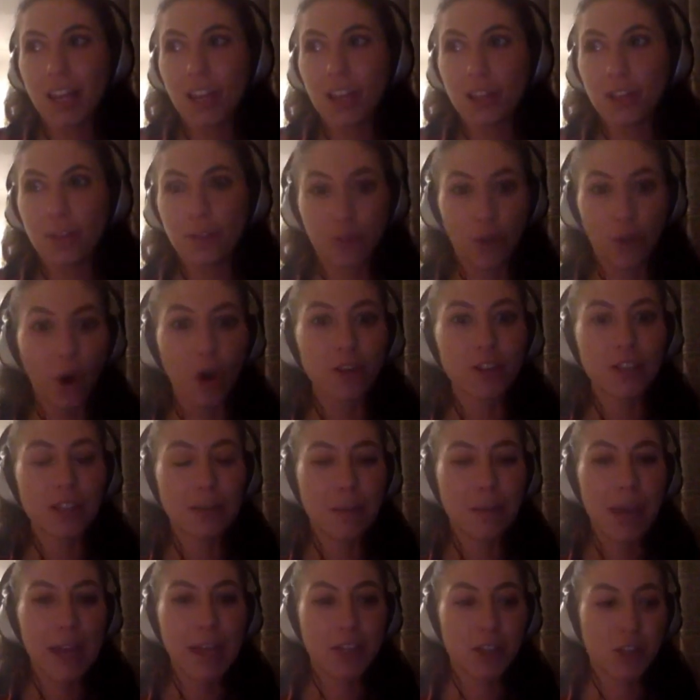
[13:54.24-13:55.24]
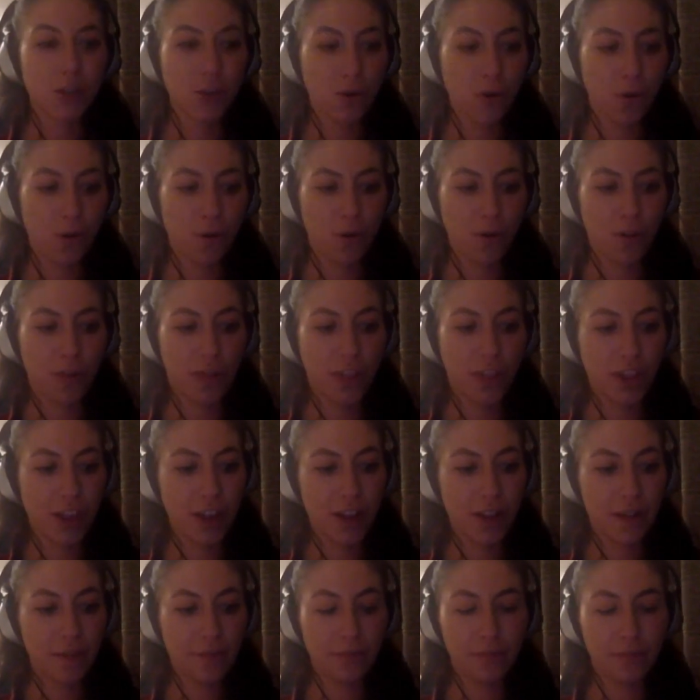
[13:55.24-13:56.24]
you've got to make sure
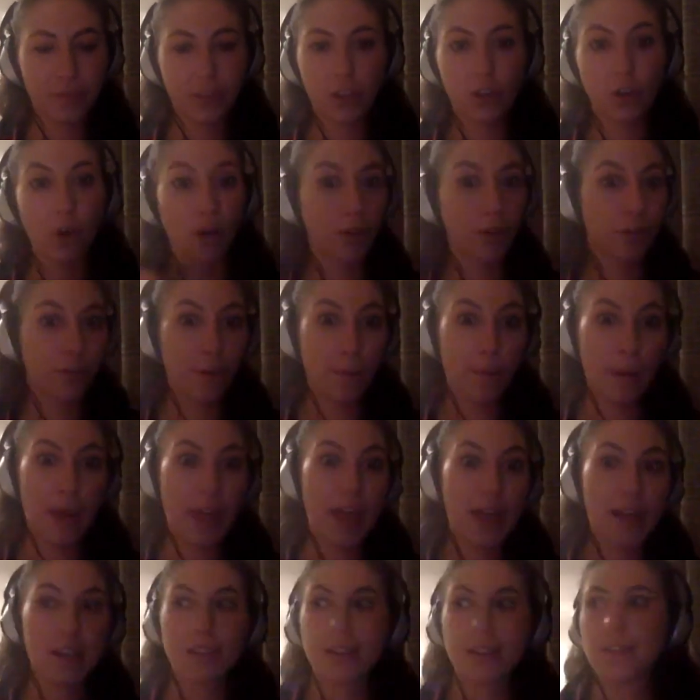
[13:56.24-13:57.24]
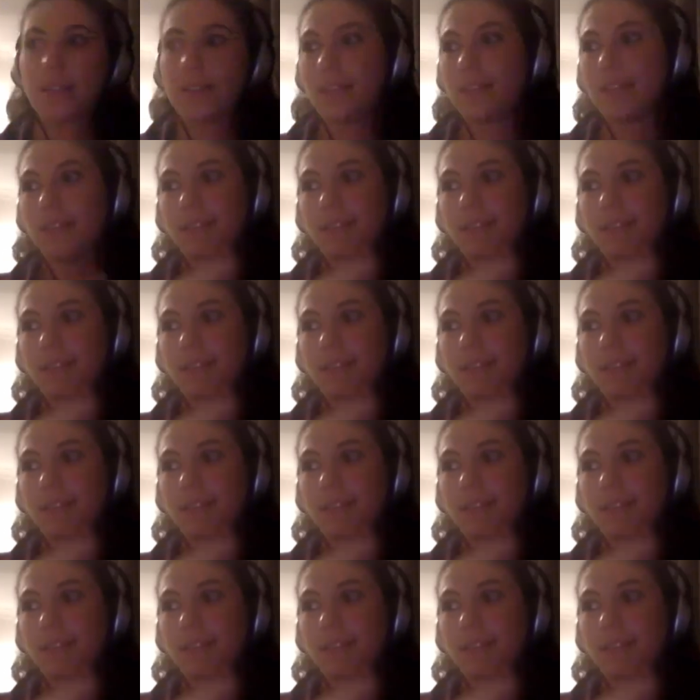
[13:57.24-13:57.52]
that, God forbid,